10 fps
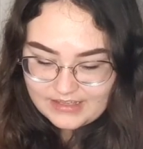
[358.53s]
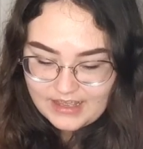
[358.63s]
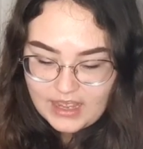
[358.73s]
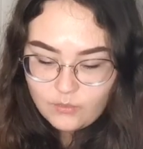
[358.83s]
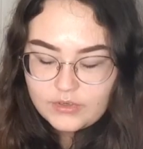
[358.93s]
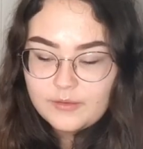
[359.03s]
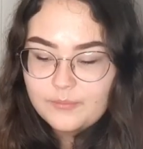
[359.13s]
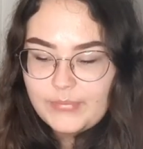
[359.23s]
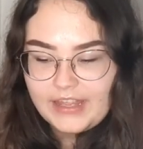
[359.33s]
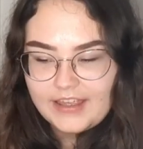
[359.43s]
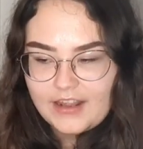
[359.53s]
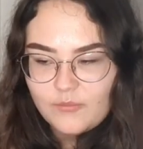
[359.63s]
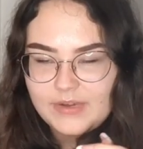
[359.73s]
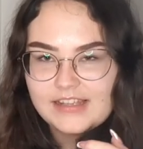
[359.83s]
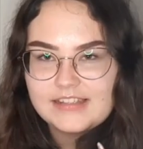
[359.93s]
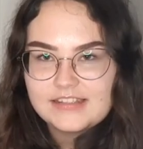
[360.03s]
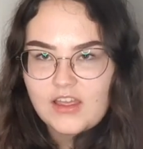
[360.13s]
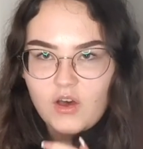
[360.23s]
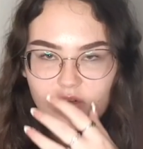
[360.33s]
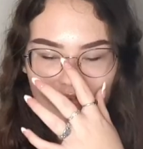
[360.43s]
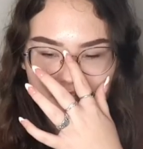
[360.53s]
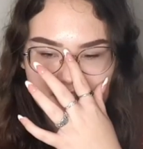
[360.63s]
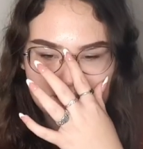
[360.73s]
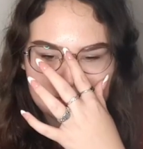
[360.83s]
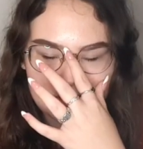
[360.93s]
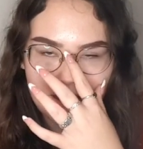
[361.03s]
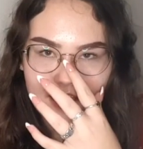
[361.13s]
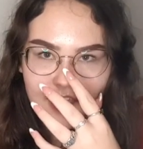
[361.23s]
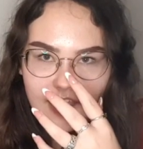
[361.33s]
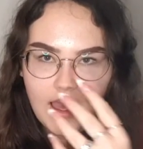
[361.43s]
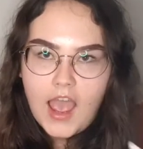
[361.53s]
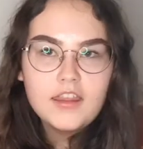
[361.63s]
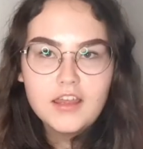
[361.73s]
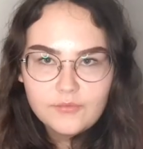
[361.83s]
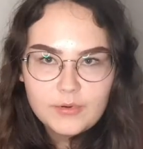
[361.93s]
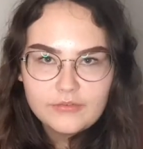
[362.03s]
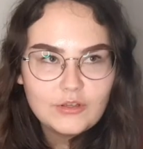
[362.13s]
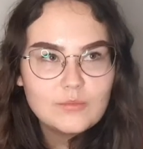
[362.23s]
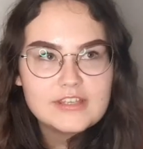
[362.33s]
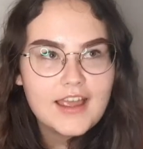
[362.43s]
I wouldn't pick it out myself because I love perfumes. I